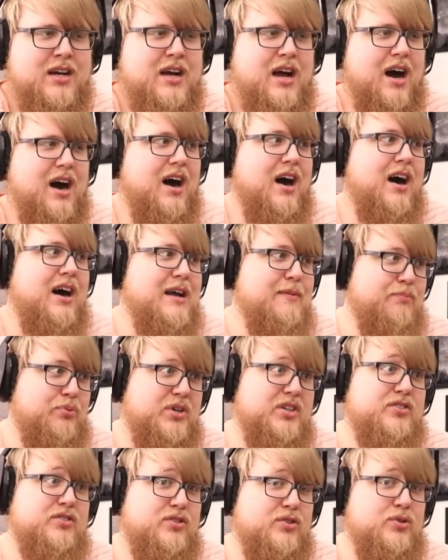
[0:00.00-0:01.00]
uh, and
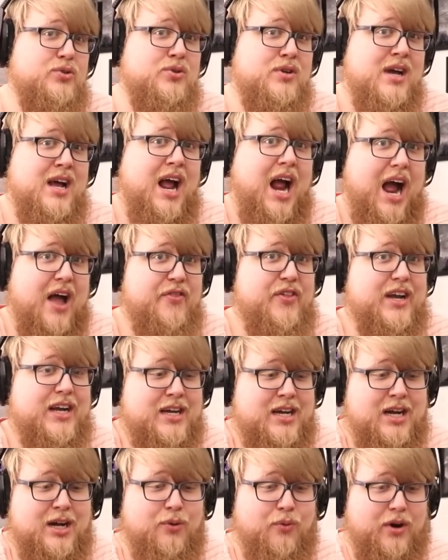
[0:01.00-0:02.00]
pretty soon, I
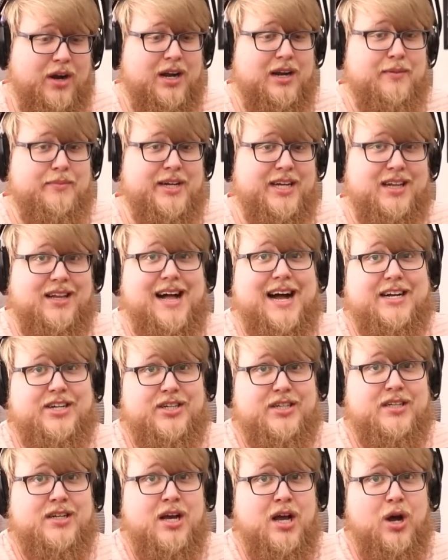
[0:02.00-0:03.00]
think we're going to be
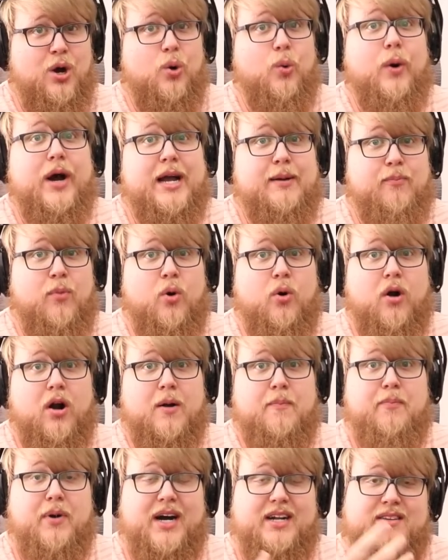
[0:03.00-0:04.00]
clashing way
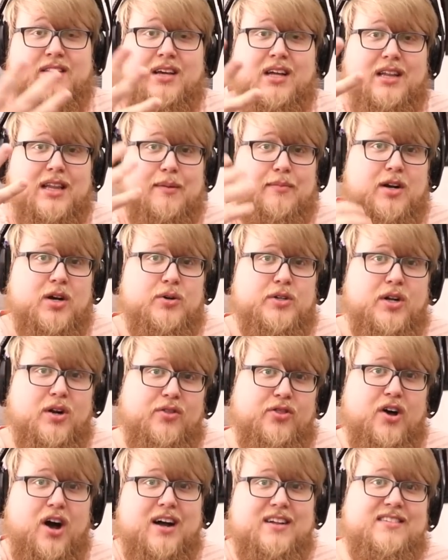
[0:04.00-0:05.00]
more. But let me know your
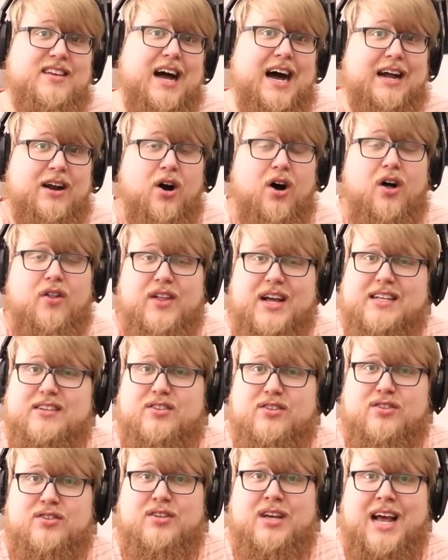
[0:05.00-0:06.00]
thoughts on all
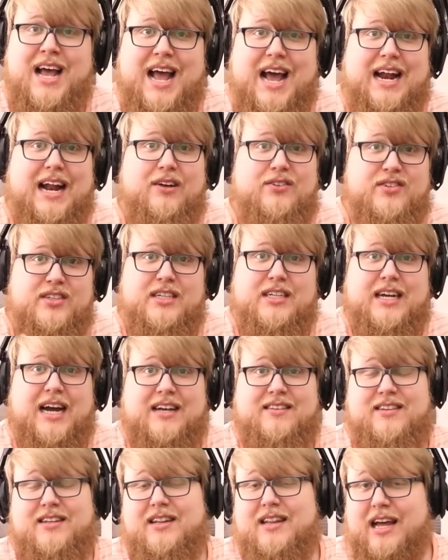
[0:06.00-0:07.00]
this, and I'll see you
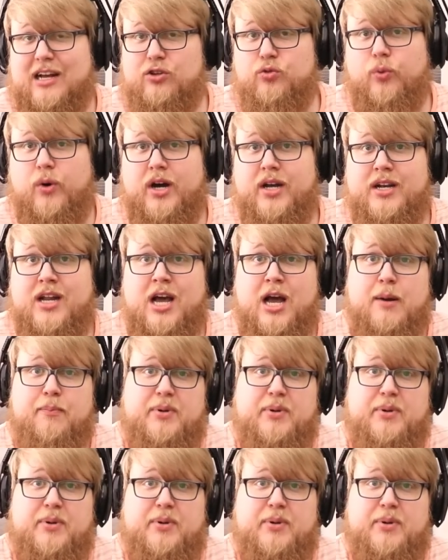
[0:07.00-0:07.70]
guys in the next one.